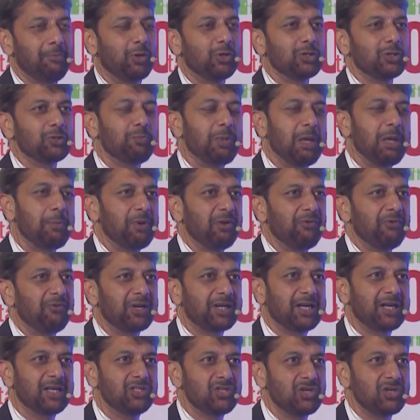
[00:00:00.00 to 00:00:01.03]
because people
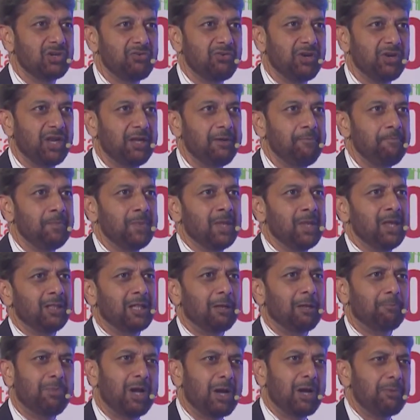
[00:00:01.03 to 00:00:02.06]
were considering
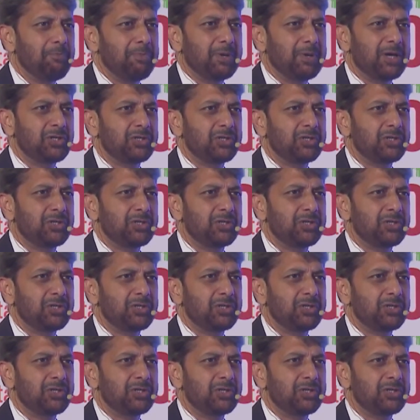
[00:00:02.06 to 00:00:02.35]
that blood